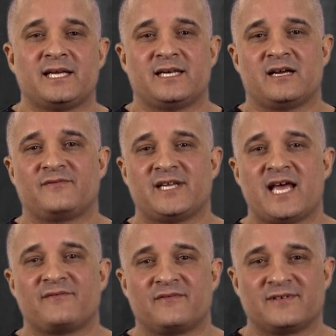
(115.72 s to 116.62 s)
enough to
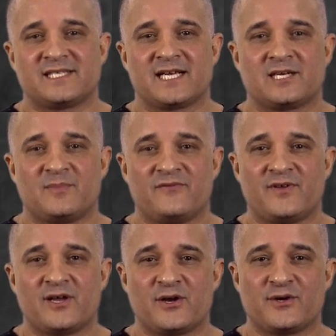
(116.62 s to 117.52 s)
have a vasectomy
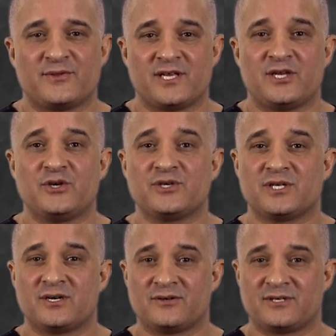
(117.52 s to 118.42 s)
failure, then you should
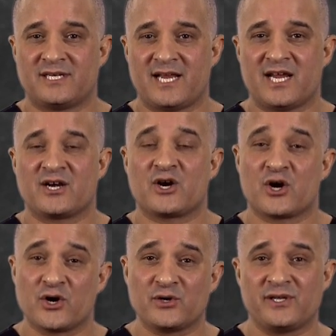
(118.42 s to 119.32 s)
understand
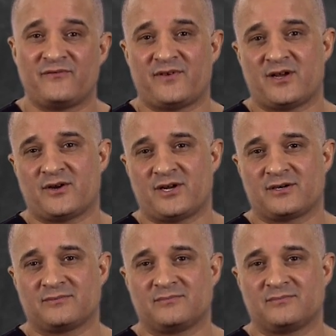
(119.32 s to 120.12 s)
early failure